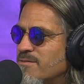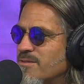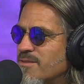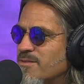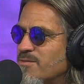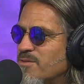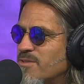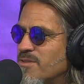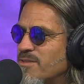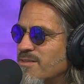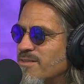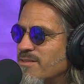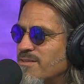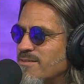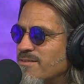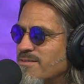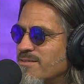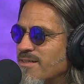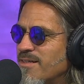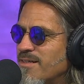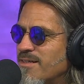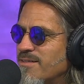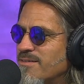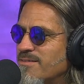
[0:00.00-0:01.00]
Yeah.
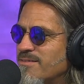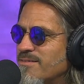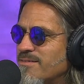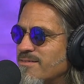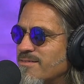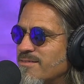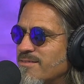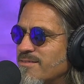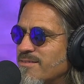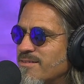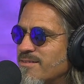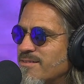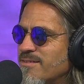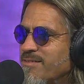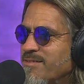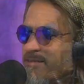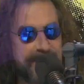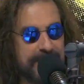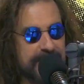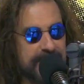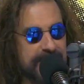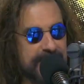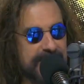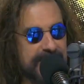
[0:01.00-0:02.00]
Wow. What a great
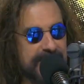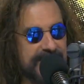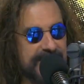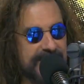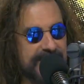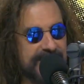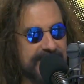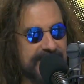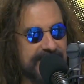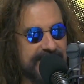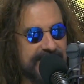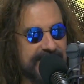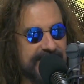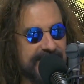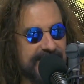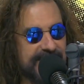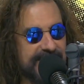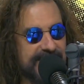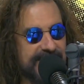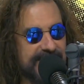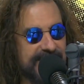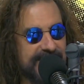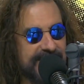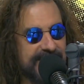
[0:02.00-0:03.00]
movie. It was a good
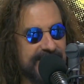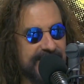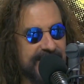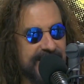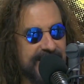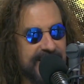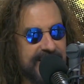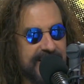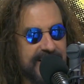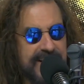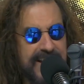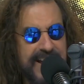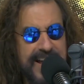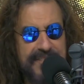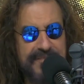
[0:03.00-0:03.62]
movie. Yeah.